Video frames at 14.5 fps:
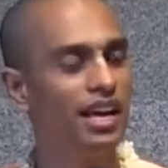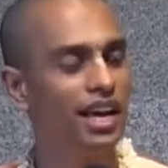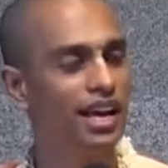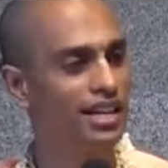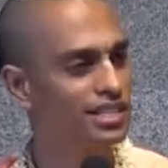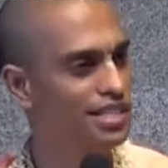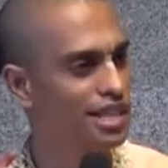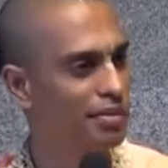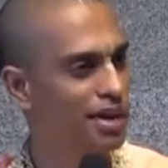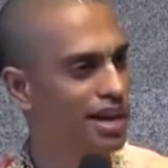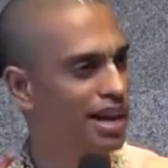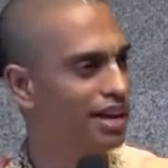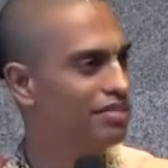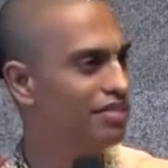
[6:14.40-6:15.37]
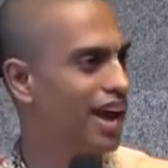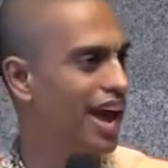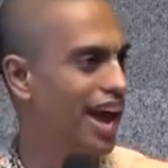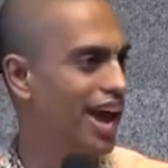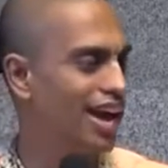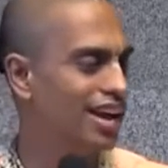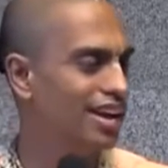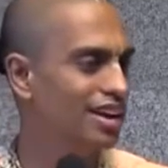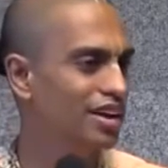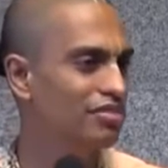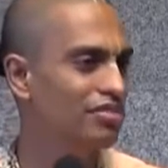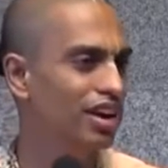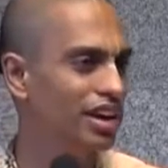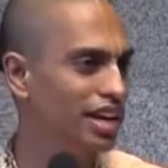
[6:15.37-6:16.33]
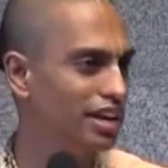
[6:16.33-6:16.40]
In a similar way,
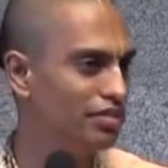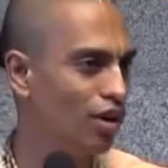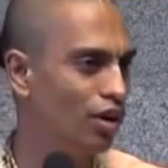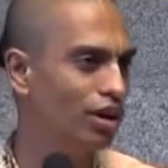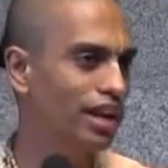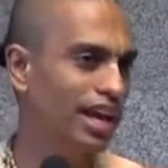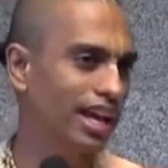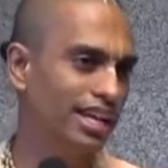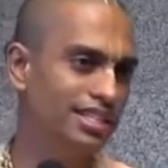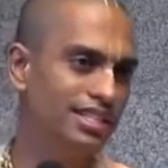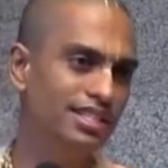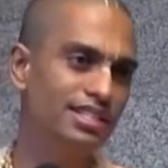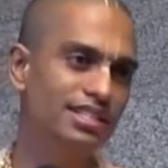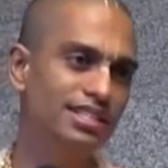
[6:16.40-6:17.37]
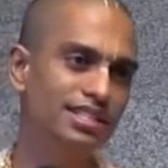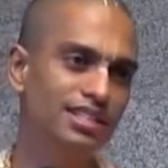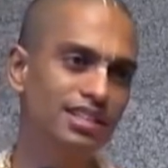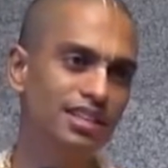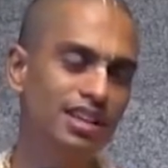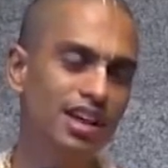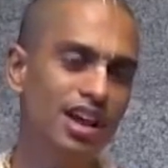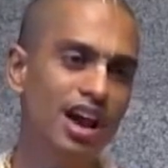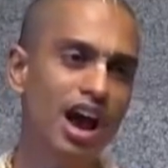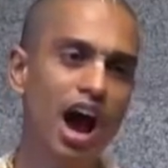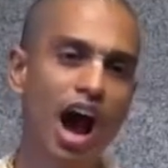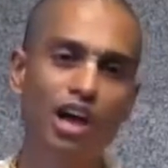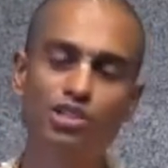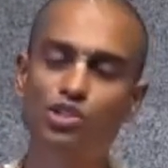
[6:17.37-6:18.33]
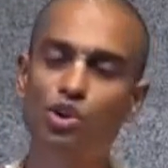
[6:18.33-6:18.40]
for devotees,
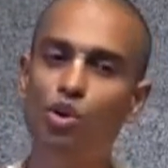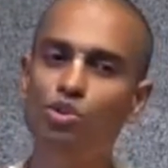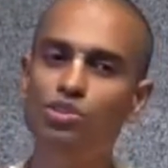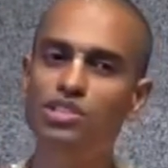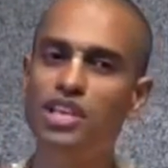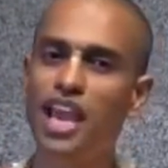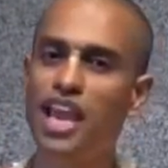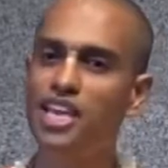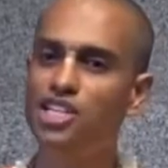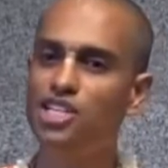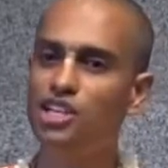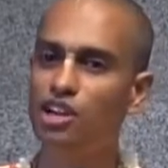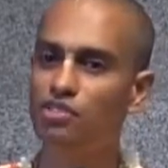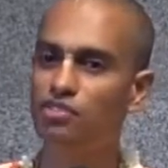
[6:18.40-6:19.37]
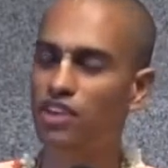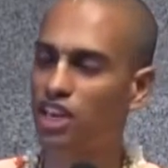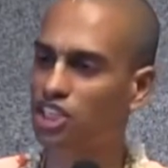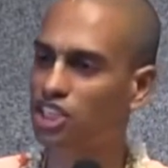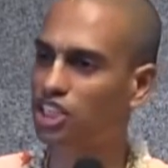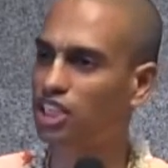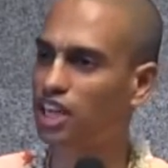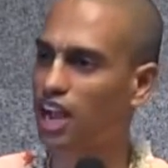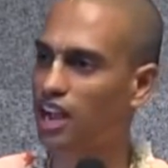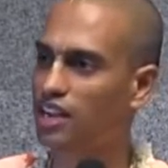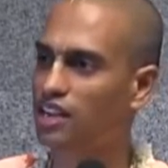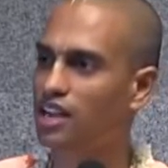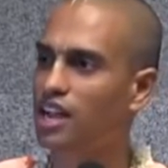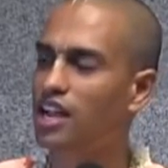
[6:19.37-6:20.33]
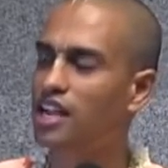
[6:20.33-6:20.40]
association of
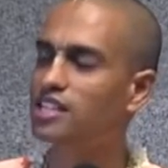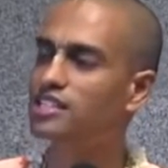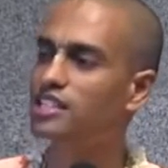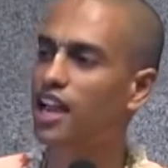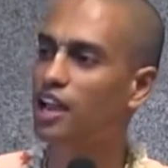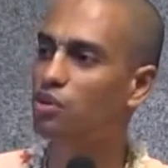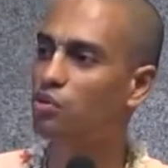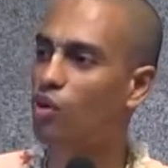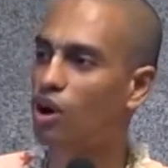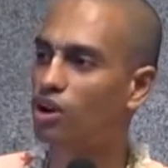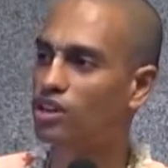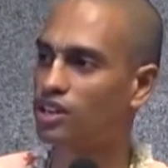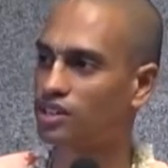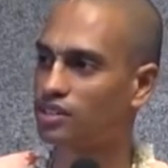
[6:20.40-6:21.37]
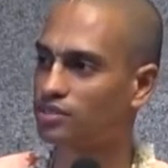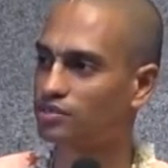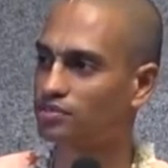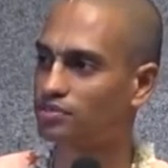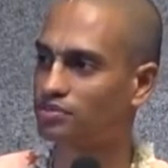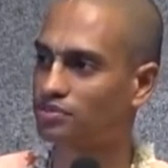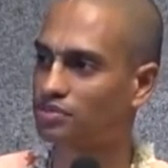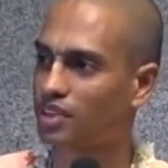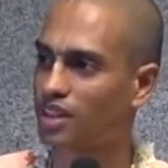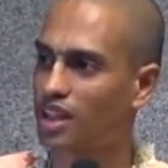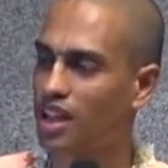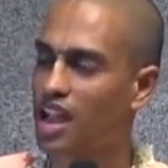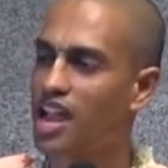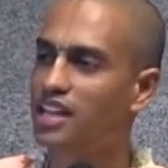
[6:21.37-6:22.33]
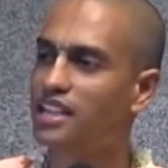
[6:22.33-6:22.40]
Krishna is like water.
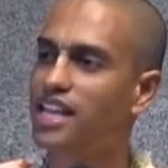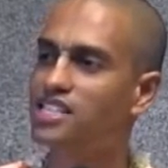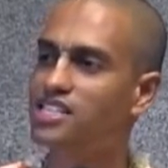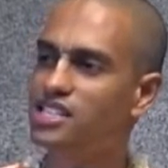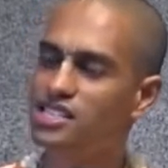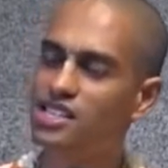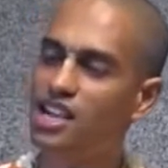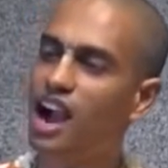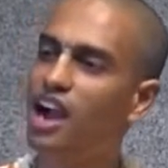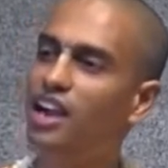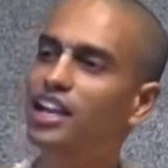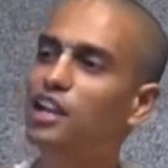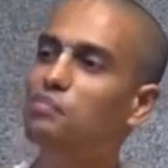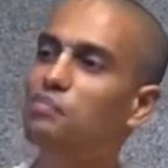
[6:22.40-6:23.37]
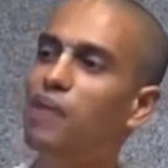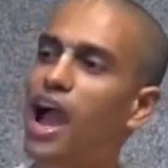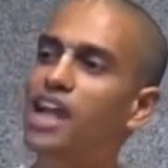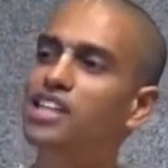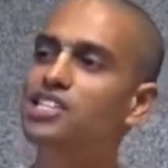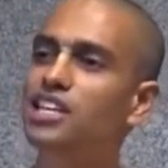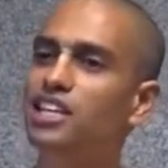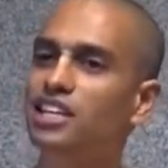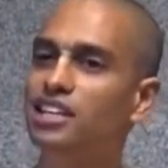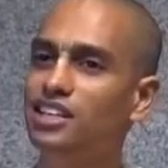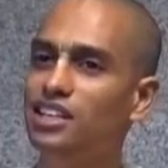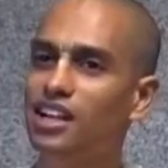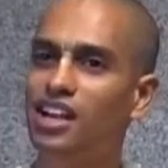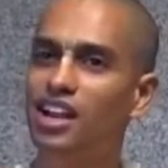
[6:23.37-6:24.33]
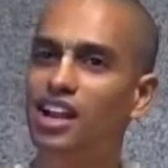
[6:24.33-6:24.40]
They just can't
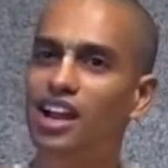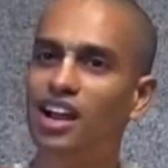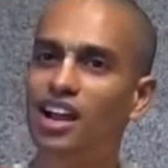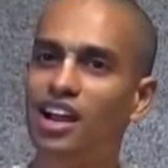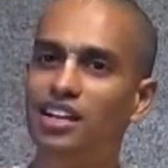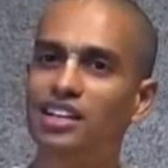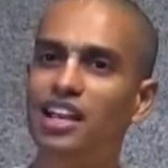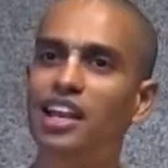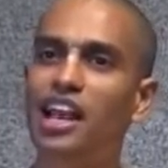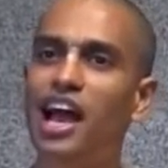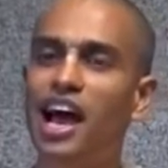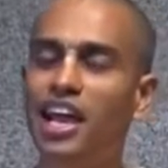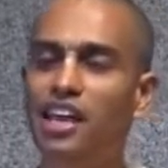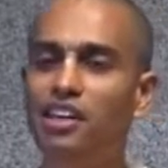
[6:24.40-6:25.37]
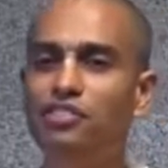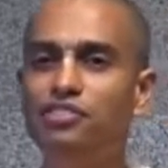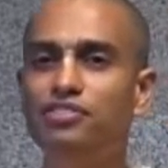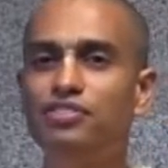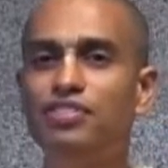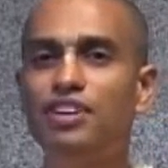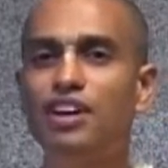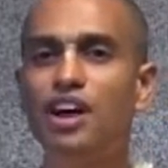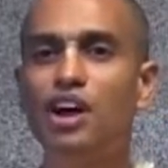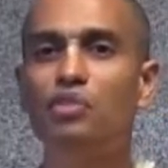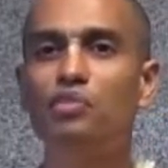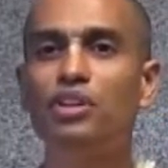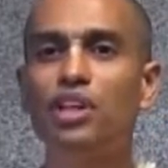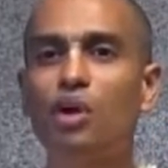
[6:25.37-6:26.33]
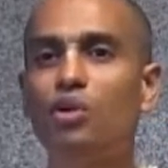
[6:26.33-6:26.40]
imagine the life
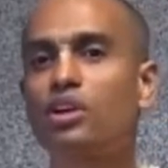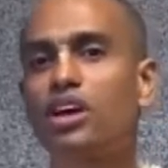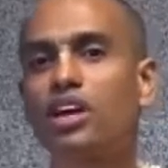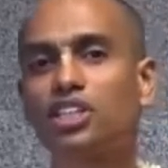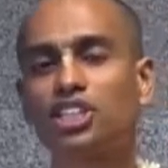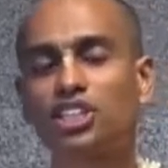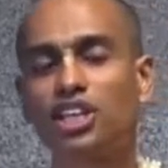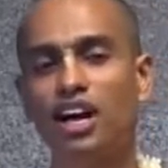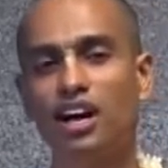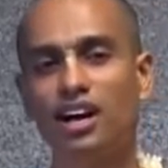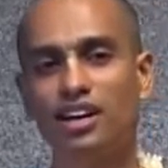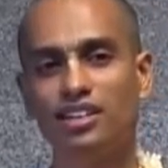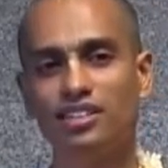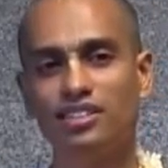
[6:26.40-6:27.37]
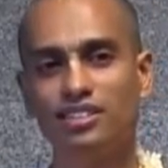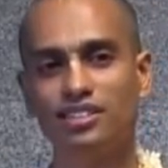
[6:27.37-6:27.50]
without Krishna.